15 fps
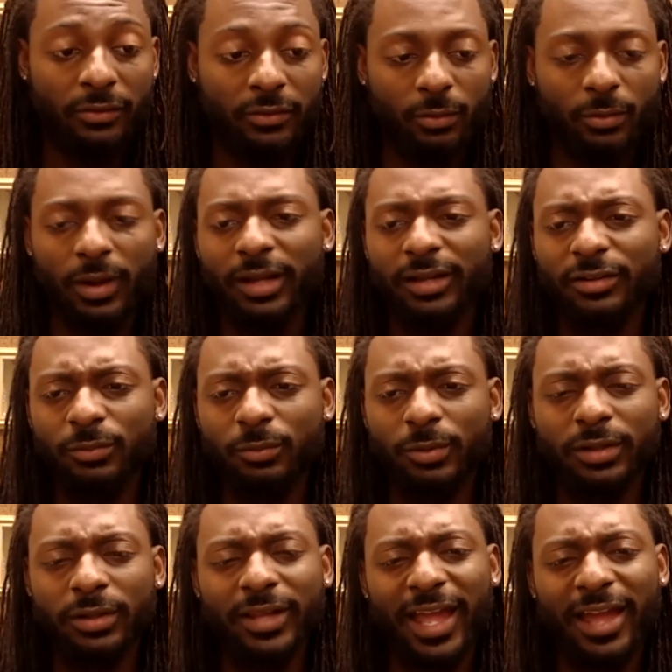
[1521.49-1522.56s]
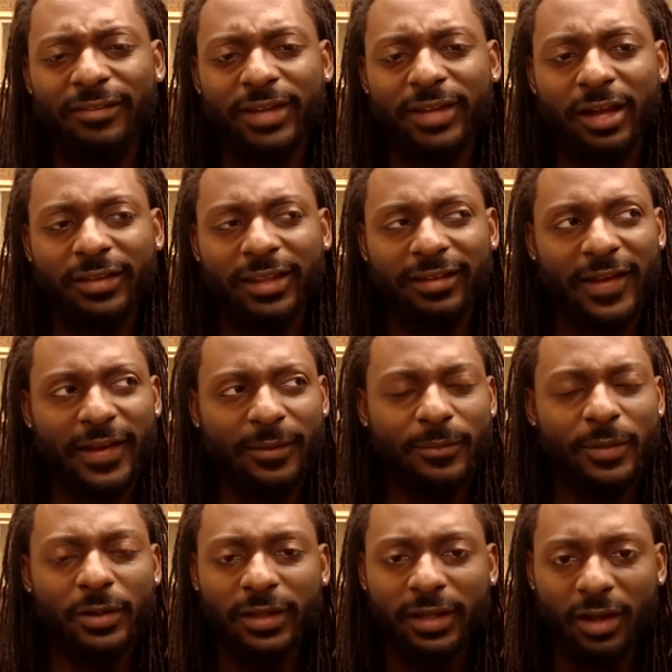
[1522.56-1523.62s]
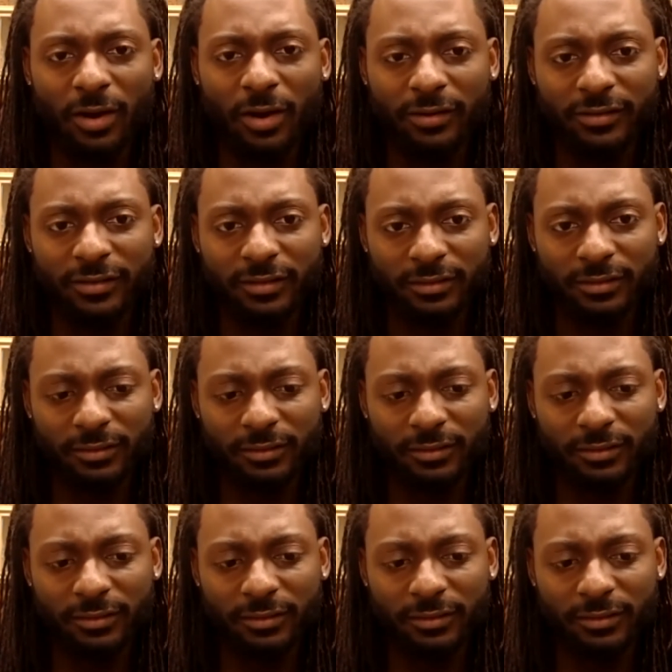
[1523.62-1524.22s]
What do they have now? They got 1 million cars